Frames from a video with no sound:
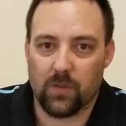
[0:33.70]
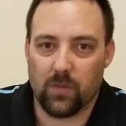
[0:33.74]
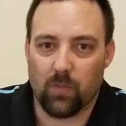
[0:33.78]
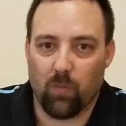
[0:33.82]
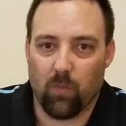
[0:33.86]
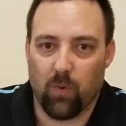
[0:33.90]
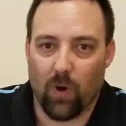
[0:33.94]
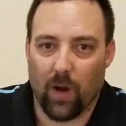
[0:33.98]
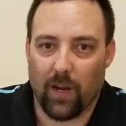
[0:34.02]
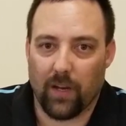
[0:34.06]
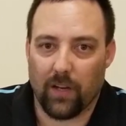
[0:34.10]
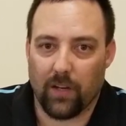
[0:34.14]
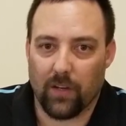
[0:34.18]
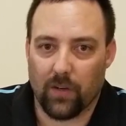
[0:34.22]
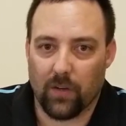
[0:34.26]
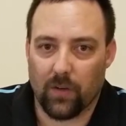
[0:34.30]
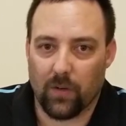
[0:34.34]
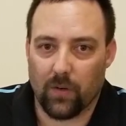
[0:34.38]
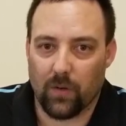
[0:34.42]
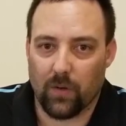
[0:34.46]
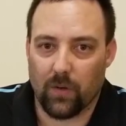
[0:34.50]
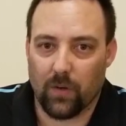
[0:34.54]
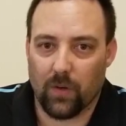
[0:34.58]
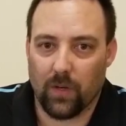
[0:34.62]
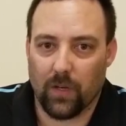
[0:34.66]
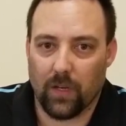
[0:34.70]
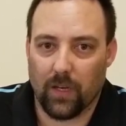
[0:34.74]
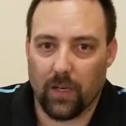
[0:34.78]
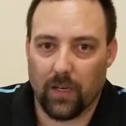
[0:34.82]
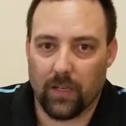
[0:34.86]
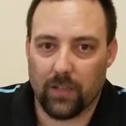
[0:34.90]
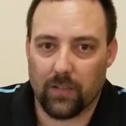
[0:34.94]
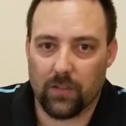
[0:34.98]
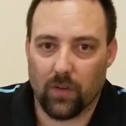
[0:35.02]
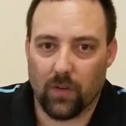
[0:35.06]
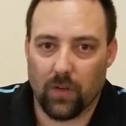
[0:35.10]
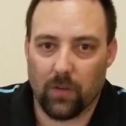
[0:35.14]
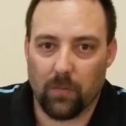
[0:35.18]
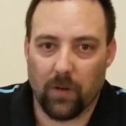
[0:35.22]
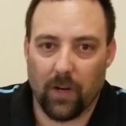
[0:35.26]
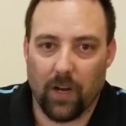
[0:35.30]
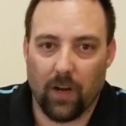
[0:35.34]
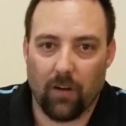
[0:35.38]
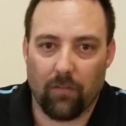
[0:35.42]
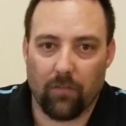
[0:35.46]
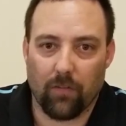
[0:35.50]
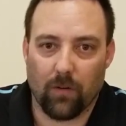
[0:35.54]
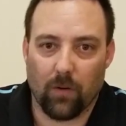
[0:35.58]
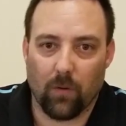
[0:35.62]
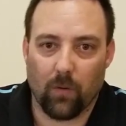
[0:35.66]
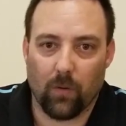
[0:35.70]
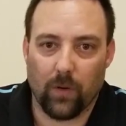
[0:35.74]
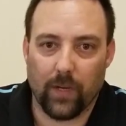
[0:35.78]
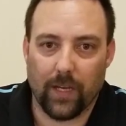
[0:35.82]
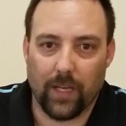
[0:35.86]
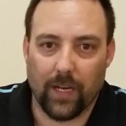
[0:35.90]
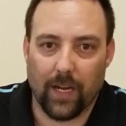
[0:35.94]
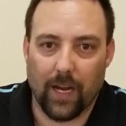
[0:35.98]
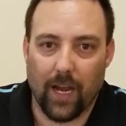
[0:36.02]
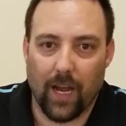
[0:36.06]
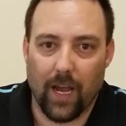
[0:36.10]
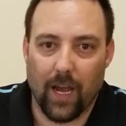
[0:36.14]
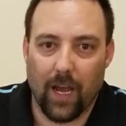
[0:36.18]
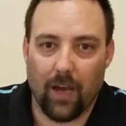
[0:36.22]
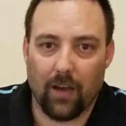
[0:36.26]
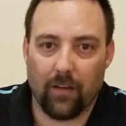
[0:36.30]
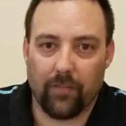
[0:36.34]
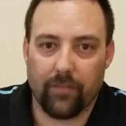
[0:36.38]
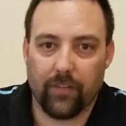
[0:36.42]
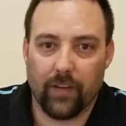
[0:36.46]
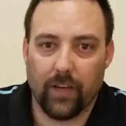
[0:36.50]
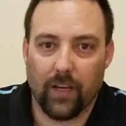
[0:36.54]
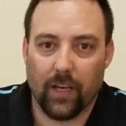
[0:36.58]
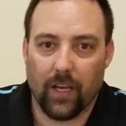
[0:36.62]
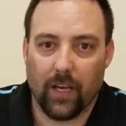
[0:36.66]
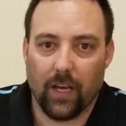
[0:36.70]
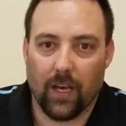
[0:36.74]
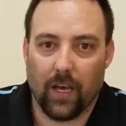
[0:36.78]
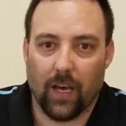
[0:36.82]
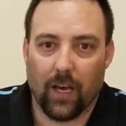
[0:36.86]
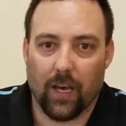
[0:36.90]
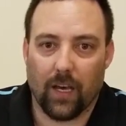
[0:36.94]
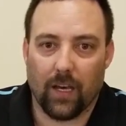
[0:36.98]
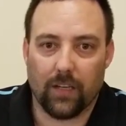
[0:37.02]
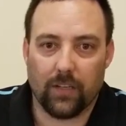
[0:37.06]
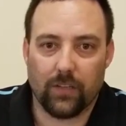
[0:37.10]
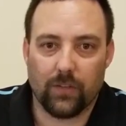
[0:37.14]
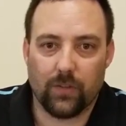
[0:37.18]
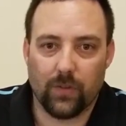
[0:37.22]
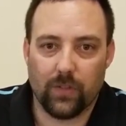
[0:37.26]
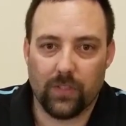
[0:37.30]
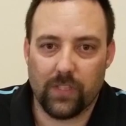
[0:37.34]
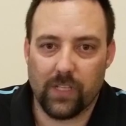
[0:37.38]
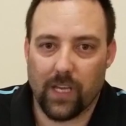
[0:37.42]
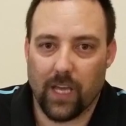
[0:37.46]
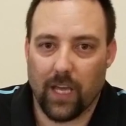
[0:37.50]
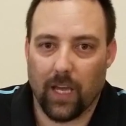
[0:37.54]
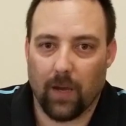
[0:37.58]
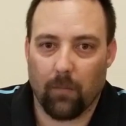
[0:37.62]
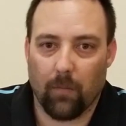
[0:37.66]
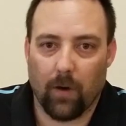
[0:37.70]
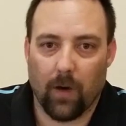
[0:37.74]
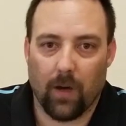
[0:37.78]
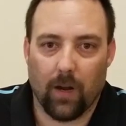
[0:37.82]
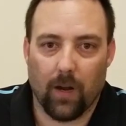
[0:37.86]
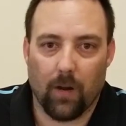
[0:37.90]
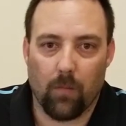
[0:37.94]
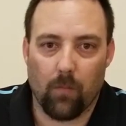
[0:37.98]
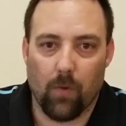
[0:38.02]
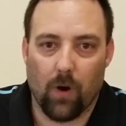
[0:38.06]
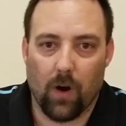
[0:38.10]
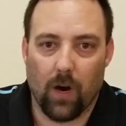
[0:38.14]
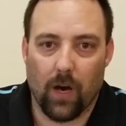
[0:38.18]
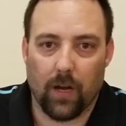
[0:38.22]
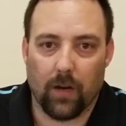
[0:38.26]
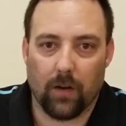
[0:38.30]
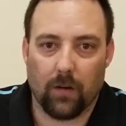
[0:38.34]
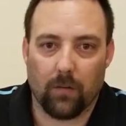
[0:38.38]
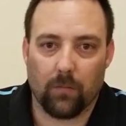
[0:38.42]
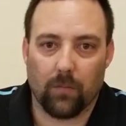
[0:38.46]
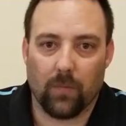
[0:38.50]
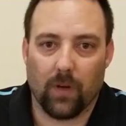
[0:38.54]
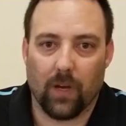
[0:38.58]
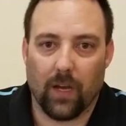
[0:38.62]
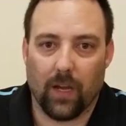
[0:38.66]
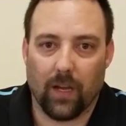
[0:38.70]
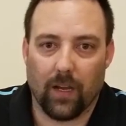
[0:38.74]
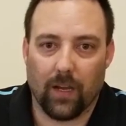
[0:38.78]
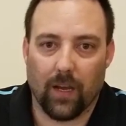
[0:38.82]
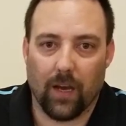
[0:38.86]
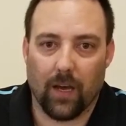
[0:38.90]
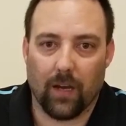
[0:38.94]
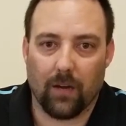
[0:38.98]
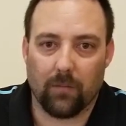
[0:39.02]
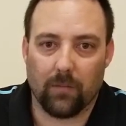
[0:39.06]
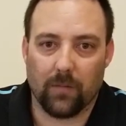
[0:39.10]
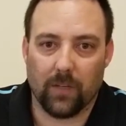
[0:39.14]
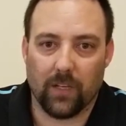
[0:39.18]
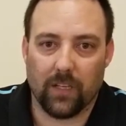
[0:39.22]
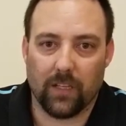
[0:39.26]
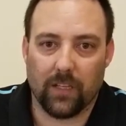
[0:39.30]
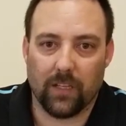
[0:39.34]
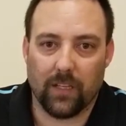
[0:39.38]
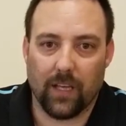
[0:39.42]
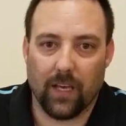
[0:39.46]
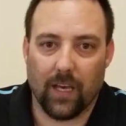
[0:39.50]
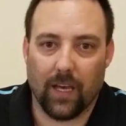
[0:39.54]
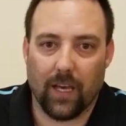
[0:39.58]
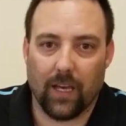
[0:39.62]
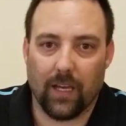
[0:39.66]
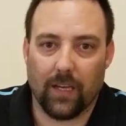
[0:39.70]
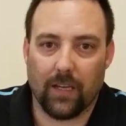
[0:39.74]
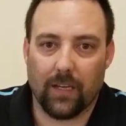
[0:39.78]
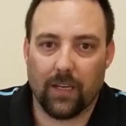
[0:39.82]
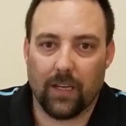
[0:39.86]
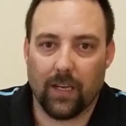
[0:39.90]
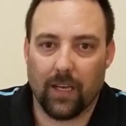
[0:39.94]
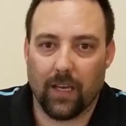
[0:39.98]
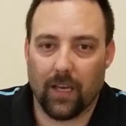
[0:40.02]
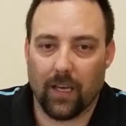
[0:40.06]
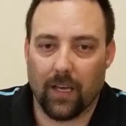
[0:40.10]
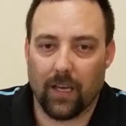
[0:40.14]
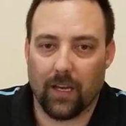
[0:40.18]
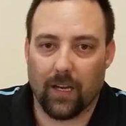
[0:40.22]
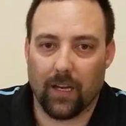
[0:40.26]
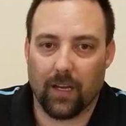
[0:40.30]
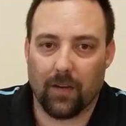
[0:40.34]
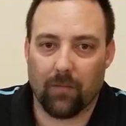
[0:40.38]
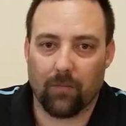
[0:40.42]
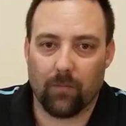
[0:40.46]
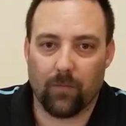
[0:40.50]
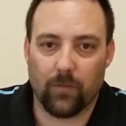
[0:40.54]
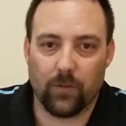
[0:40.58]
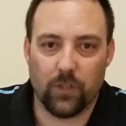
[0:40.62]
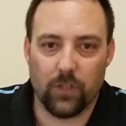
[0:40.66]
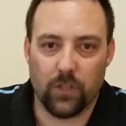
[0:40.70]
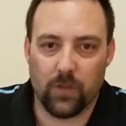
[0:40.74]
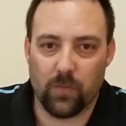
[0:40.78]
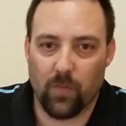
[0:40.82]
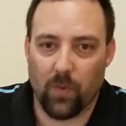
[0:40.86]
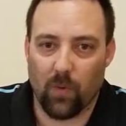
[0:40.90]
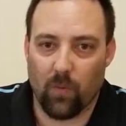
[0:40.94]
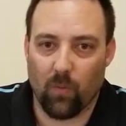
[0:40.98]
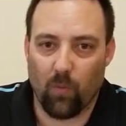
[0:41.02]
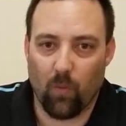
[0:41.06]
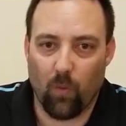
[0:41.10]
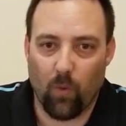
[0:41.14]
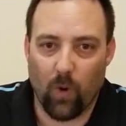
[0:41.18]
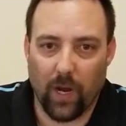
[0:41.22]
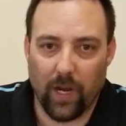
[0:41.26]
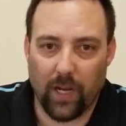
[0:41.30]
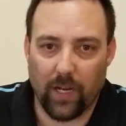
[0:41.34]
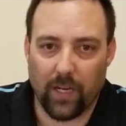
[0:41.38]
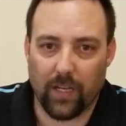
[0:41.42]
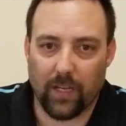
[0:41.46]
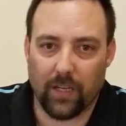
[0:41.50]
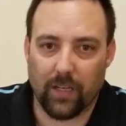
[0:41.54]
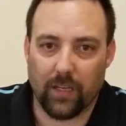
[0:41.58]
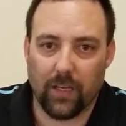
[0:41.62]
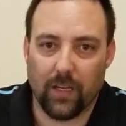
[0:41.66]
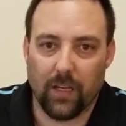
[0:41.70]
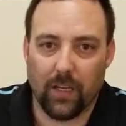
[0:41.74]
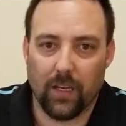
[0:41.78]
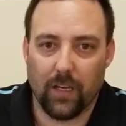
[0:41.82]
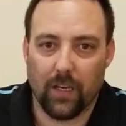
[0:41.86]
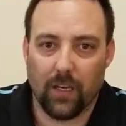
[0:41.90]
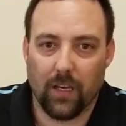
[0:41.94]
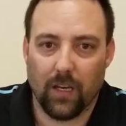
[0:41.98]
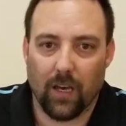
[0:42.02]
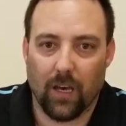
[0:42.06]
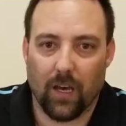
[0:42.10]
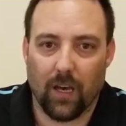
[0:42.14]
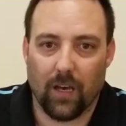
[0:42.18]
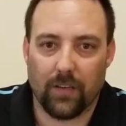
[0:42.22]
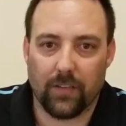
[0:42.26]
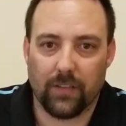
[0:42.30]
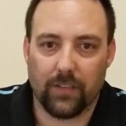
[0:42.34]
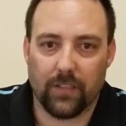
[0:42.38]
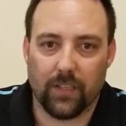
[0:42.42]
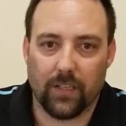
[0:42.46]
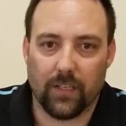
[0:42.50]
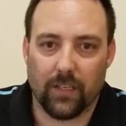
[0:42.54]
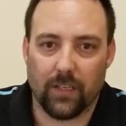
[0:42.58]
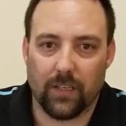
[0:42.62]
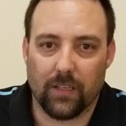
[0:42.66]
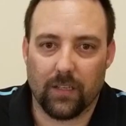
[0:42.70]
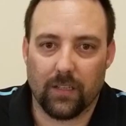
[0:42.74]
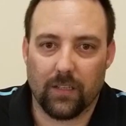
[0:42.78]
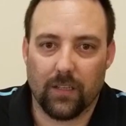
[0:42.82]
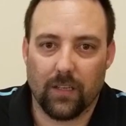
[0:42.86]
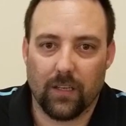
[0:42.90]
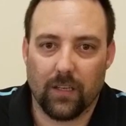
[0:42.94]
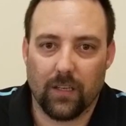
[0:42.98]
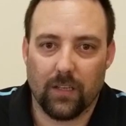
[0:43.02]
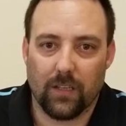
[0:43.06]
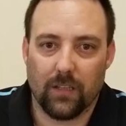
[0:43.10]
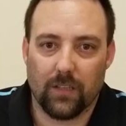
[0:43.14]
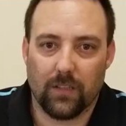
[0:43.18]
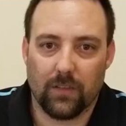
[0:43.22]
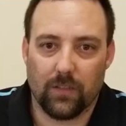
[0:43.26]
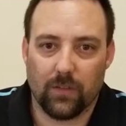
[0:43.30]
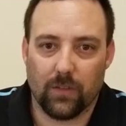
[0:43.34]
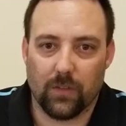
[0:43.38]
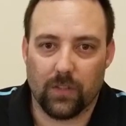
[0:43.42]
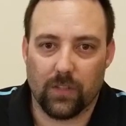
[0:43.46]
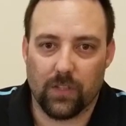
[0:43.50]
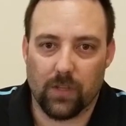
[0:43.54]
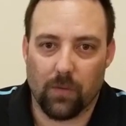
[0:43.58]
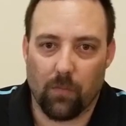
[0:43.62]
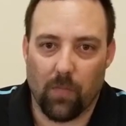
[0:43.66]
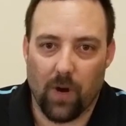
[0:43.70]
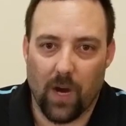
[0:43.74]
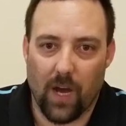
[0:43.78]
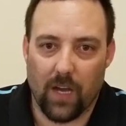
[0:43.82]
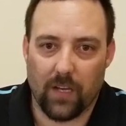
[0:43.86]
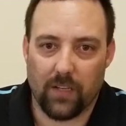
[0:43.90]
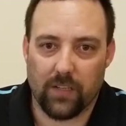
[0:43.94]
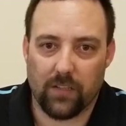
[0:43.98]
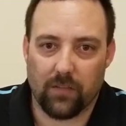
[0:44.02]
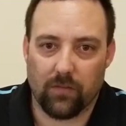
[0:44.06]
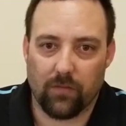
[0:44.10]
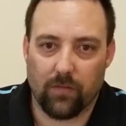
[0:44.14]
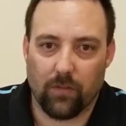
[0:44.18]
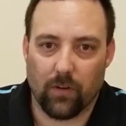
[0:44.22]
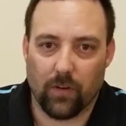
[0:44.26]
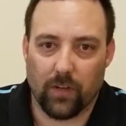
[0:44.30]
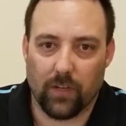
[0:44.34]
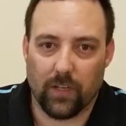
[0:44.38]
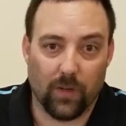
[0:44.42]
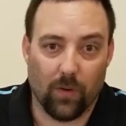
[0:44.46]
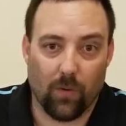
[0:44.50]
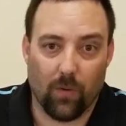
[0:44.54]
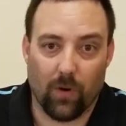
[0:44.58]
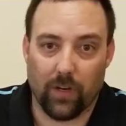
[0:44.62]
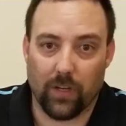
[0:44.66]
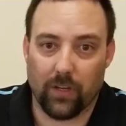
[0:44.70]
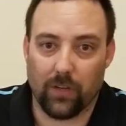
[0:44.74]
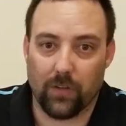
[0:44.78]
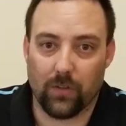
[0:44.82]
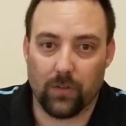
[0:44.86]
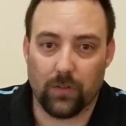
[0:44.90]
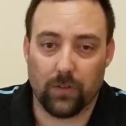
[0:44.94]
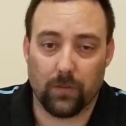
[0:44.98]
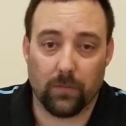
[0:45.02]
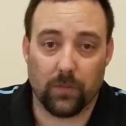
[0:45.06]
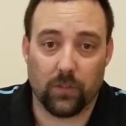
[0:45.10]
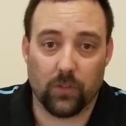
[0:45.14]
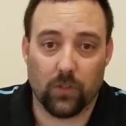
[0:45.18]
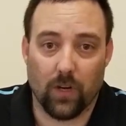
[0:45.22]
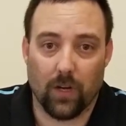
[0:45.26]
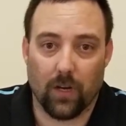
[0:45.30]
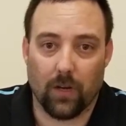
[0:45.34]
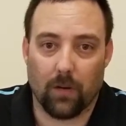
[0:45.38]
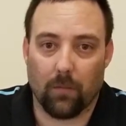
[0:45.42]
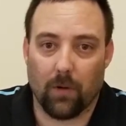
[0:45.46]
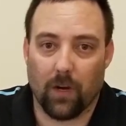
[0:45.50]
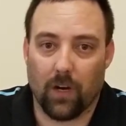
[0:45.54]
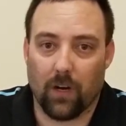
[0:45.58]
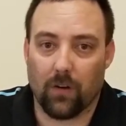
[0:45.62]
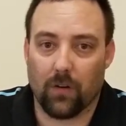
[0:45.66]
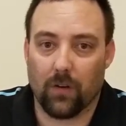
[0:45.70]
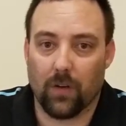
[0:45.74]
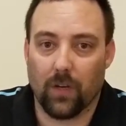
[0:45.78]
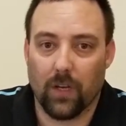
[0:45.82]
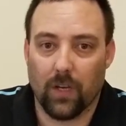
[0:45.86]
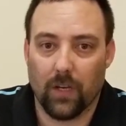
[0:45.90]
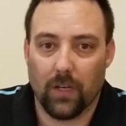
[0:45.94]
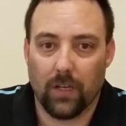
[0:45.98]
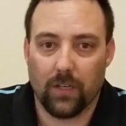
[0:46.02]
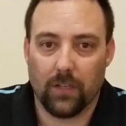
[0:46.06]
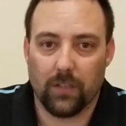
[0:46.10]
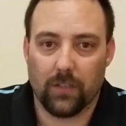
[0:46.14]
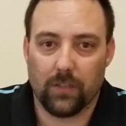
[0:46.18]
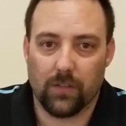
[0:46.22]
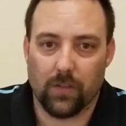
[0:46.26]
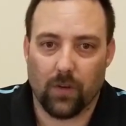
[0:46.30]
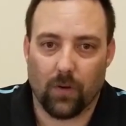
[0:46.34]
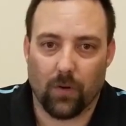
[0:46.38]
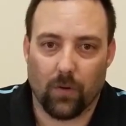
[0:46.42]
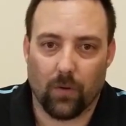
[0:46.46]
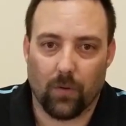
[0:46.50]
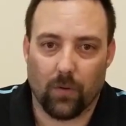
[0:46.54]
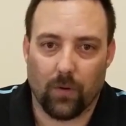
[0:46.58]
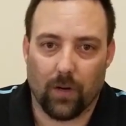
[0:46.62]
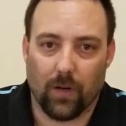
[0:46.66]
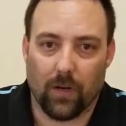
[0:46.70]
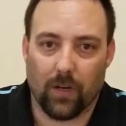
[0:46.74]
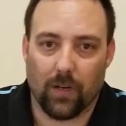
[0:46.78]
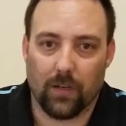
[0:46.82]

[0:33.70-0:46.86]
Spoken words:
brand new. It's only been out for a week and a half. As soon as they came out, I bought them. I got them the other day, and I've just been waiting to do this unboxing for you. I want to use them and try them out. So